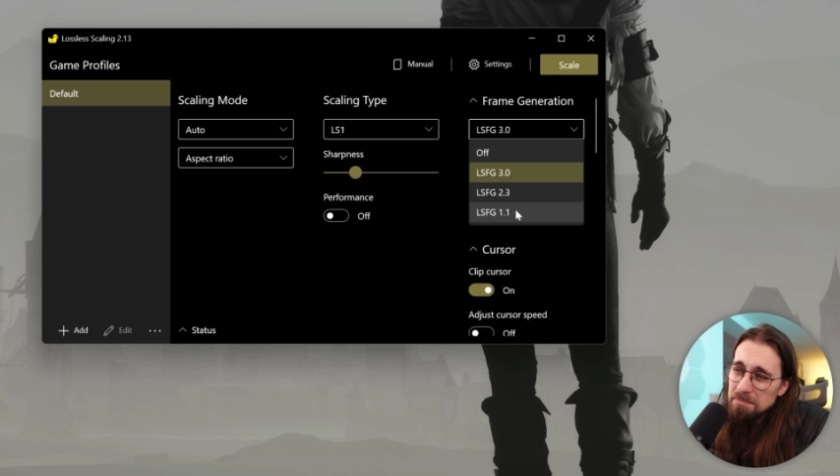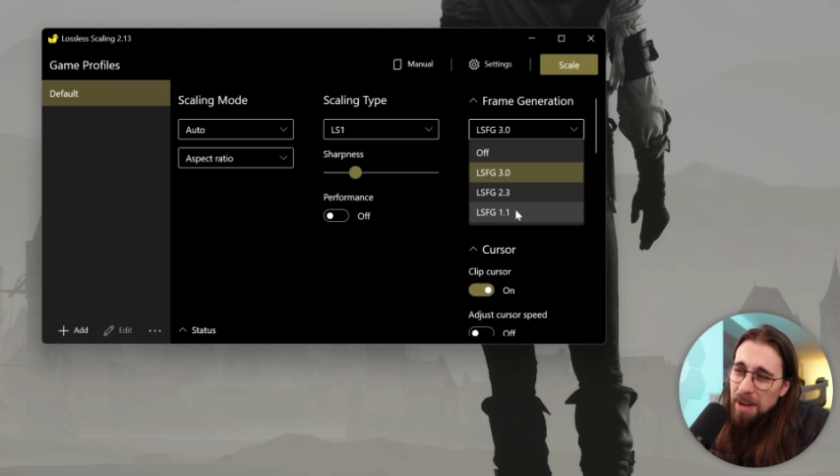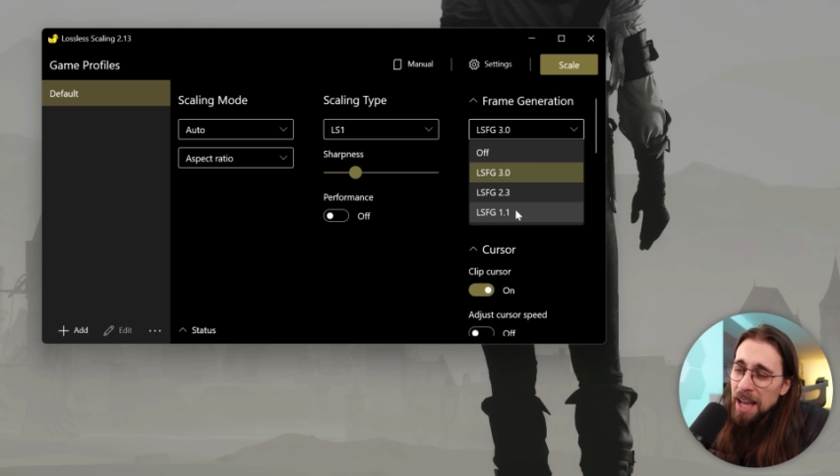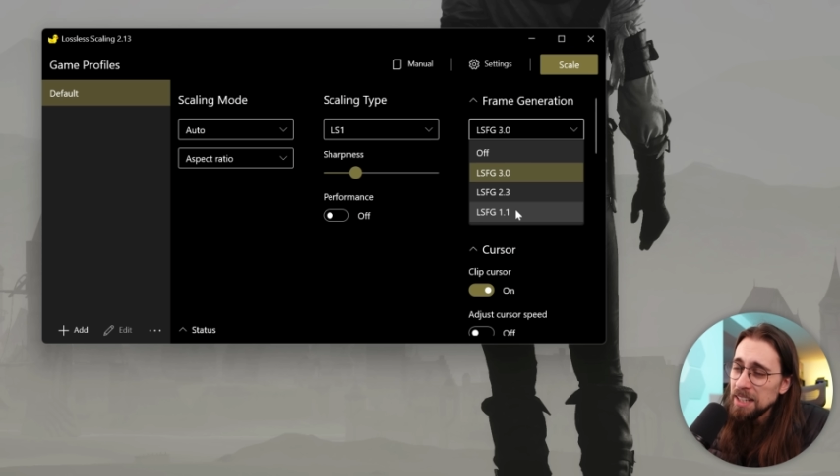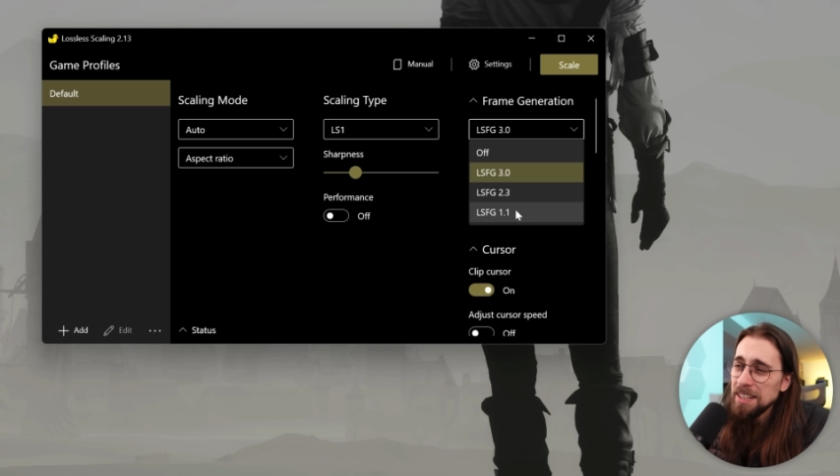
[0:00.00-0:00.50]

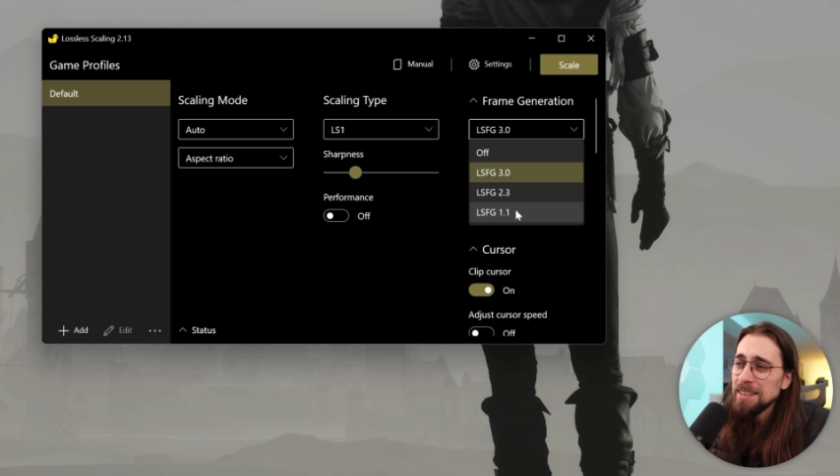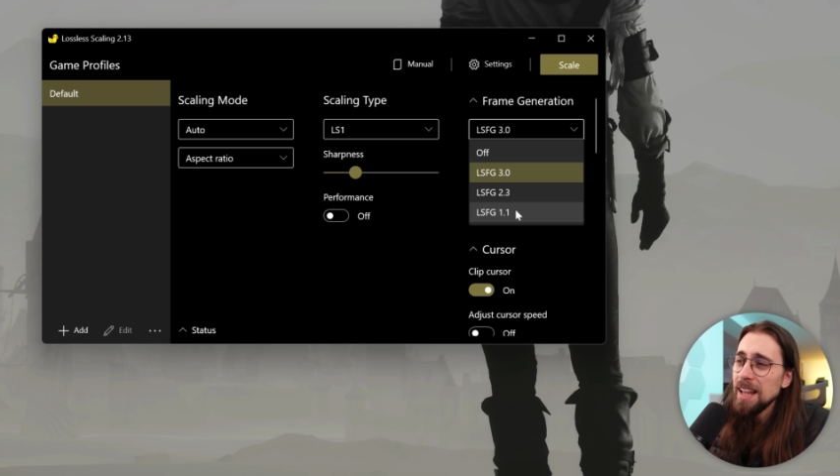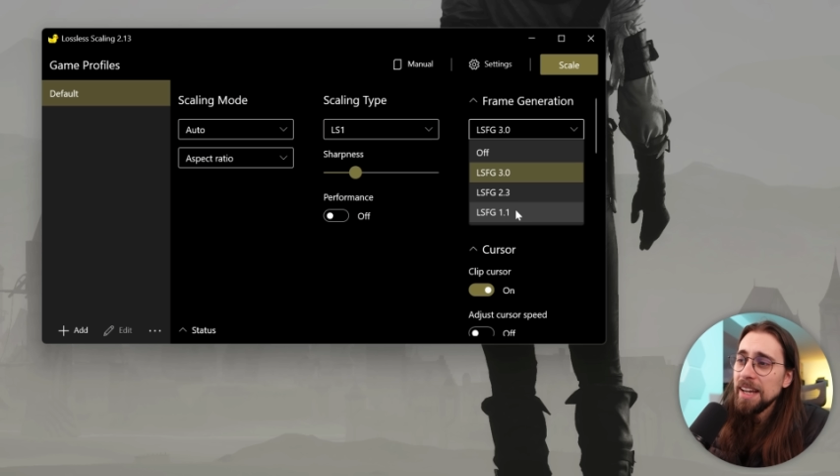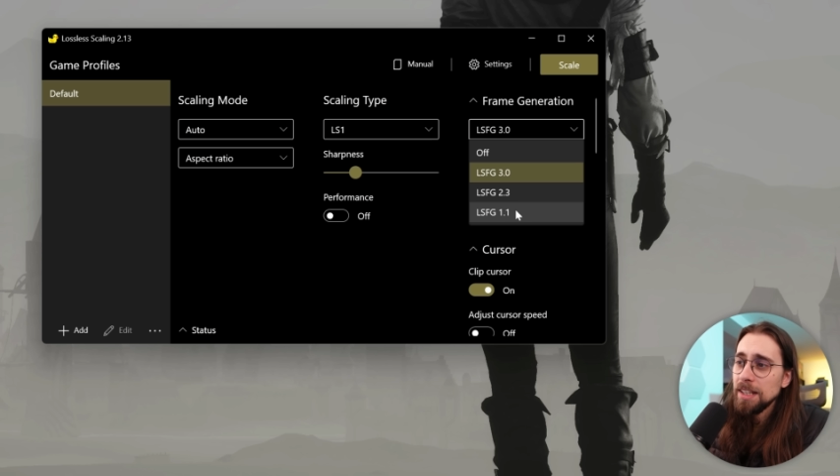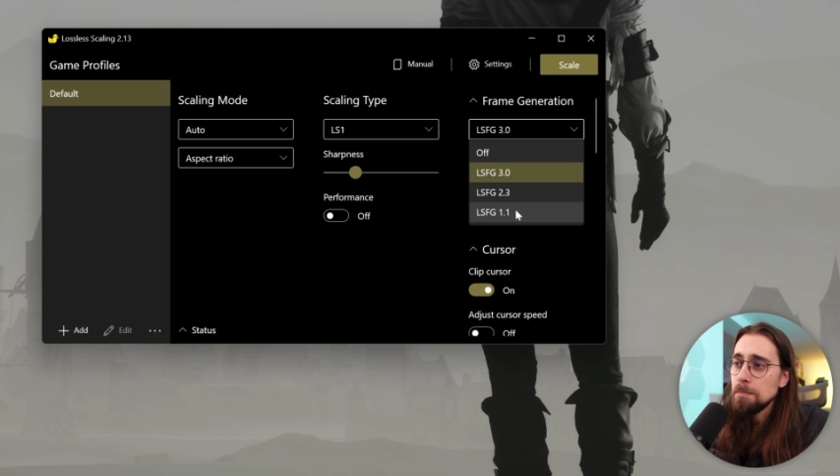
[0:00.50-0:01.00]
I didn't
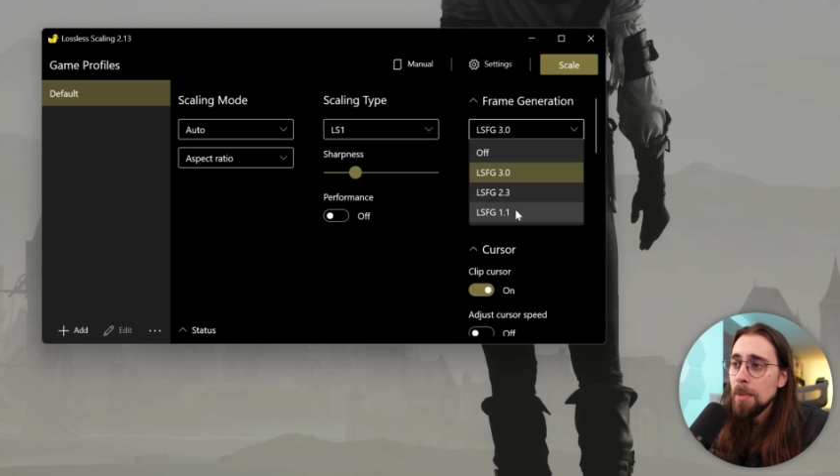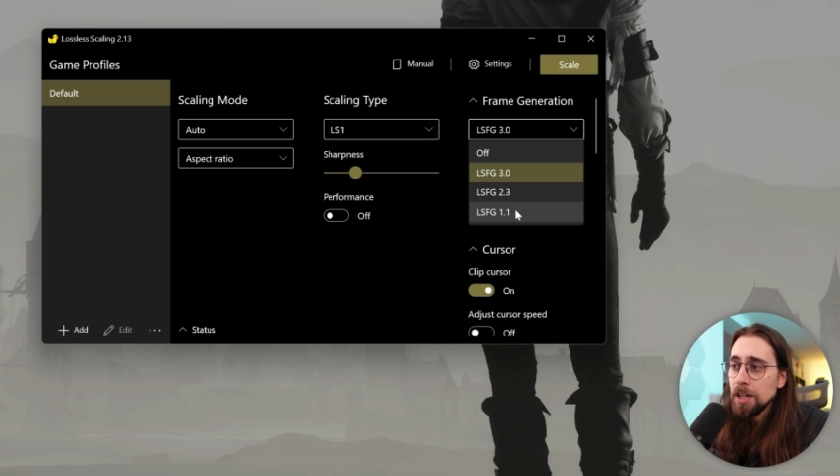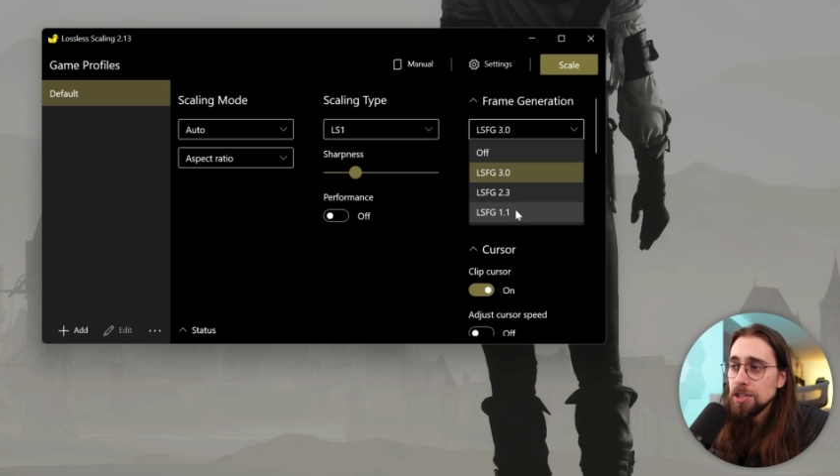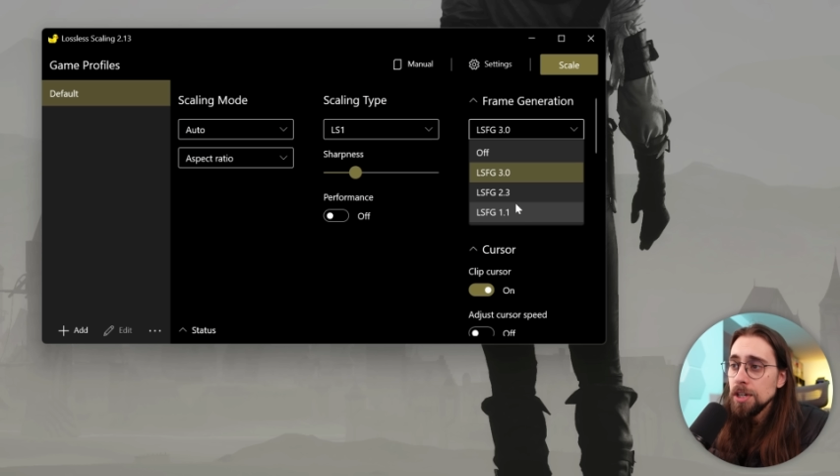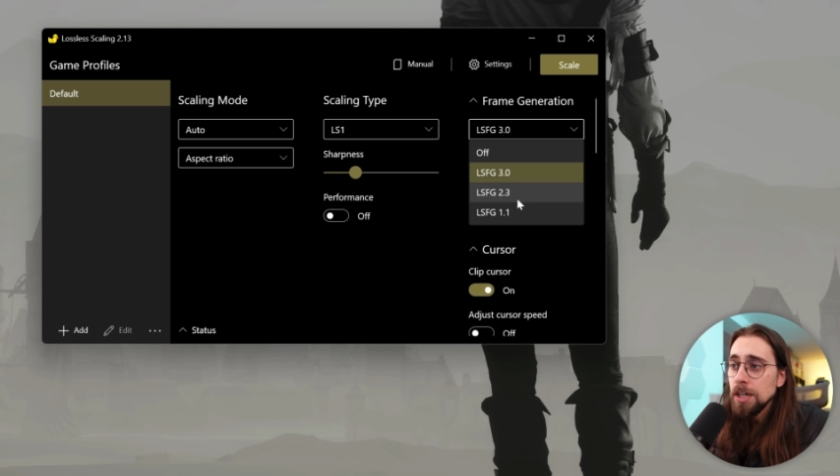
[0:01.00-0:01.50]
like it
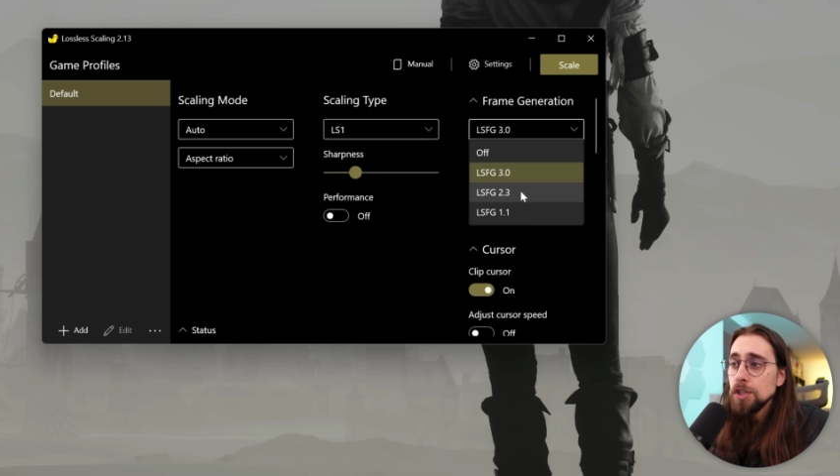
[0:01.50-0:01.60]
much.